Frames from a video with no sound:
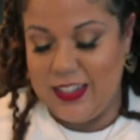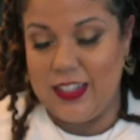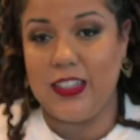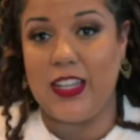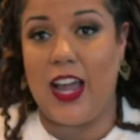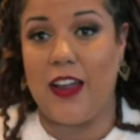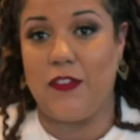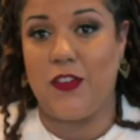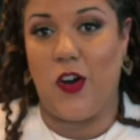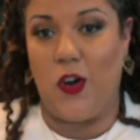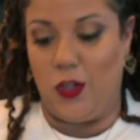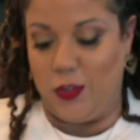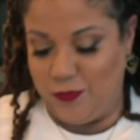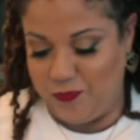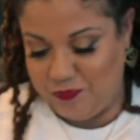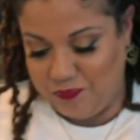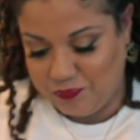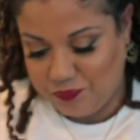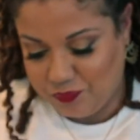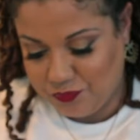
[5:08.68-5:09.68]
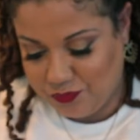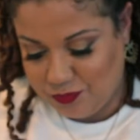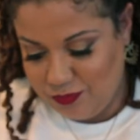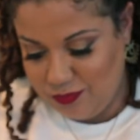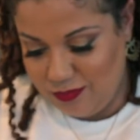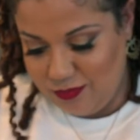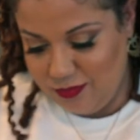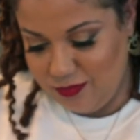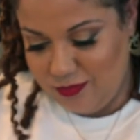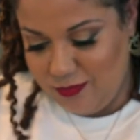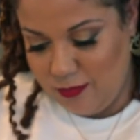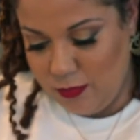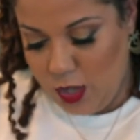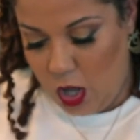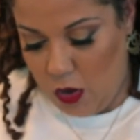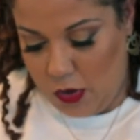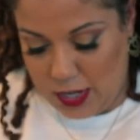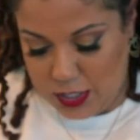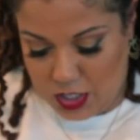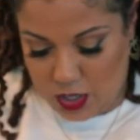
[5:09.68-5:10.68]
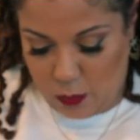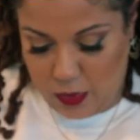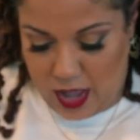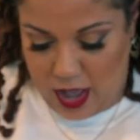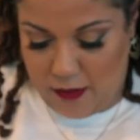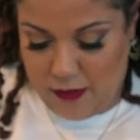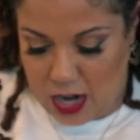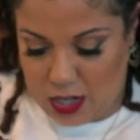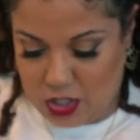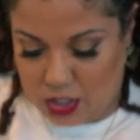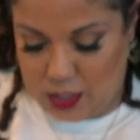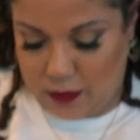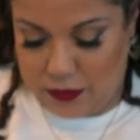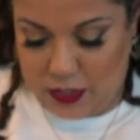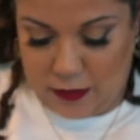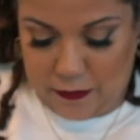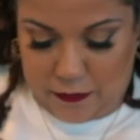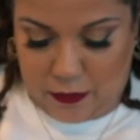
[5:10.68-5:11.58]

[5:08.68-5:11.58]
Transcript: Like a Okay, so we have our sifted